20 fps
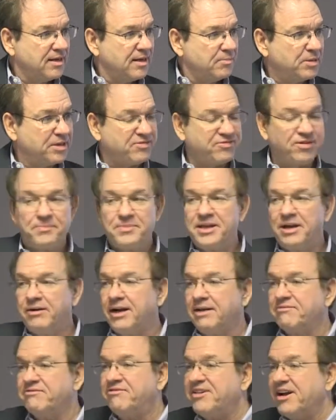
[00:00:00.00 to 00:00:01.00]
but from
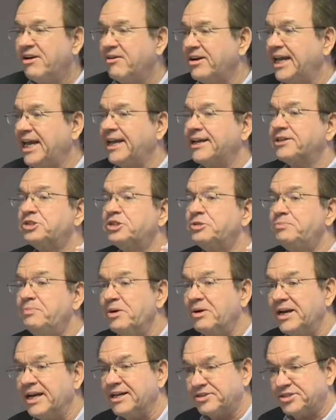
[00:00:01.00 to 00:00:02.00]
their very
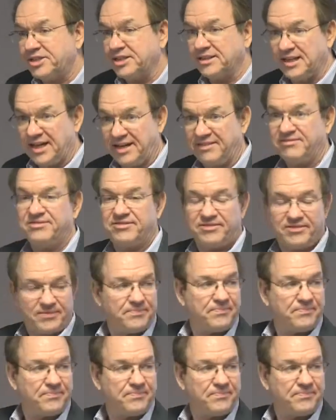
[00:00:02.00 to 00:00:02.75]
experience in life.